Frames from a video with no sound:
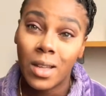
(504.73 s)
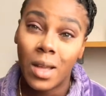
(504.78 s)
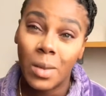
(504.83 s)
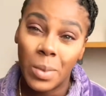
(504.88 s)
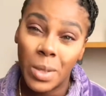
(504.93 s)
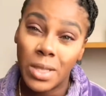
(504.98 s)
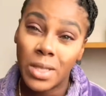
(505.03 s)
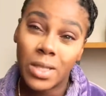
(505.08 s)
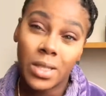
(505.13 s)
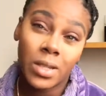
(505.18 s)
I
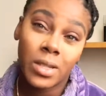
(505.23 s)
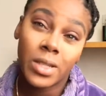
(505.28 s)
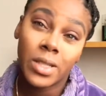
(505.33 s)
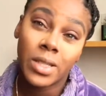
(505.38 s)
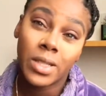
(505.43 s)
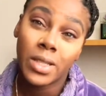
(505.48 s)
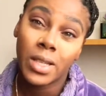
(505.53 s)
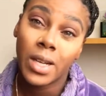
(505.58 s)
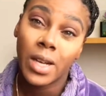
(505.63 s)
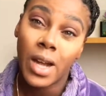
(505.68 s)
mean,
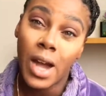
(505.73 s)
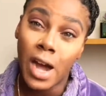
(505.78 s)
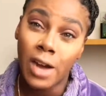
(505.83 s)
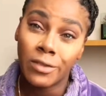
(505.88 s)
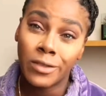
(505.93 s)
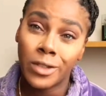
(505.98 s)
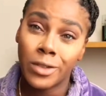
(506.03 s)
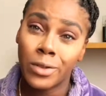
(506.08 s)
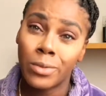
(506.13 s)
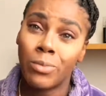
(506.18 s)
seriously,
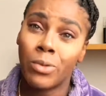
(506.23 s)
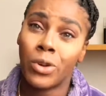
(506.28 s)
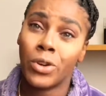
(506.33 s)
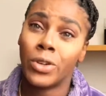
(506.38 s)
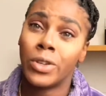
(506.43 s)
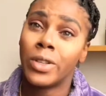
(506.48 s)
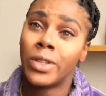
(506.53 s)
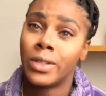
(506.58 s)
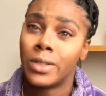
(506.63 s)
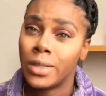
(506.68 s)
after the
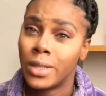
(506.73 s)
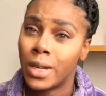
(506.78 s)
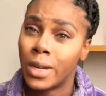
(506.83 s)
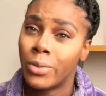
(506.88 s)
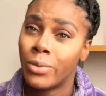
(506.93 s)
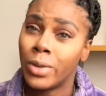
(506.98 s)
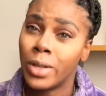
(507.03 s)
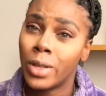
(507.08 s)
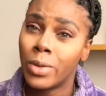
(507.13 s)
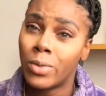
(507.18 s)
birth, did I
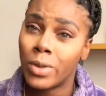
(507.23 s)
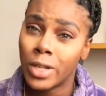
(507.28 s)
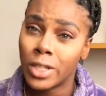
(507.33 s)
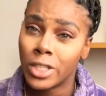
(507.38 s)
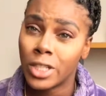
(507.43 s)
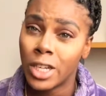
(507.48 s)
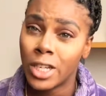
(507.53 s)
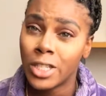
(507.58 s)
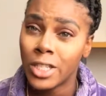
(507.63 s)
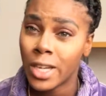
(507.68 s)
really want to
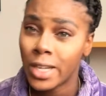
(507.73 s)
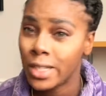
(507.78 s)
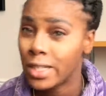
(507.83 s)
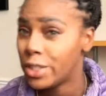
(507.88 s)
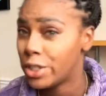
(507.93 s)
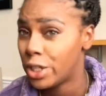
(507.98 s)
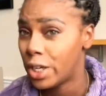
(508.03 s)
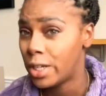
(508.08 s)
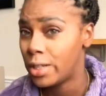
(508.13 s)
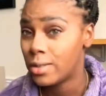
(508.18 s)
change? I
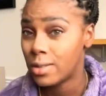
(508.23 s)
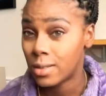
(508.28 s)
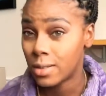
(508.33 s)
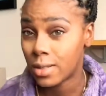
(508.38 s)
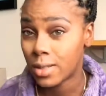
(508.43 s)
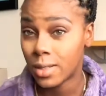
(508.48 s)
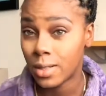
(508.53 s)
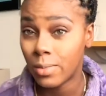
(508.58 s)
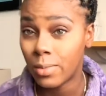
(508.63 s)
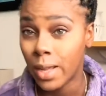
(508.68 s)
did change
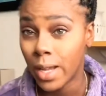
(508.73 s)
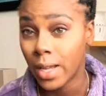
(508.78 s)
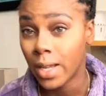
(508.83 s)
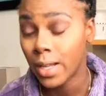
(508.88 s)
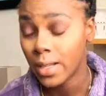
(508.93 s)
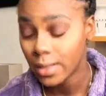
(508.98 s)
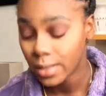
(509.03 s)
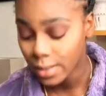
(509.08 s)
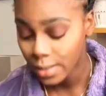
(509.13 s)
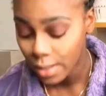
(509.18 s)
into some
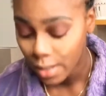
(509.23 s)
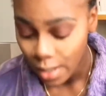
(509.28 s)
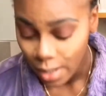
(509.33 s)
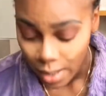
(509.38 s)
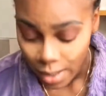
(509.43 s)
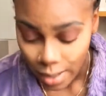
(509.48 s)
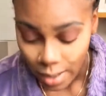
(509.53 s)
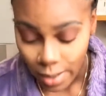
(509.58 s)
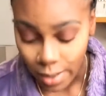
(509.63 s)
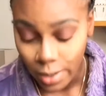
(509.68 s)
leggings,
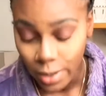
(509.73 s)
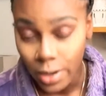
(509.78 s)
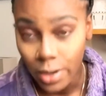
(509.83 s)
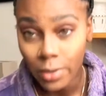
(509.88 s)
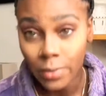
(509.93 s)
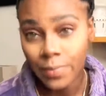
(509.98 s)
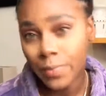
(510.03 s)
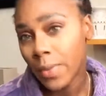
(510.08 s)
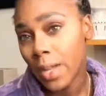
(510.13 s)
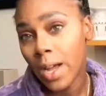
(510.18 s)
you
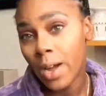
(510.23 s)
know?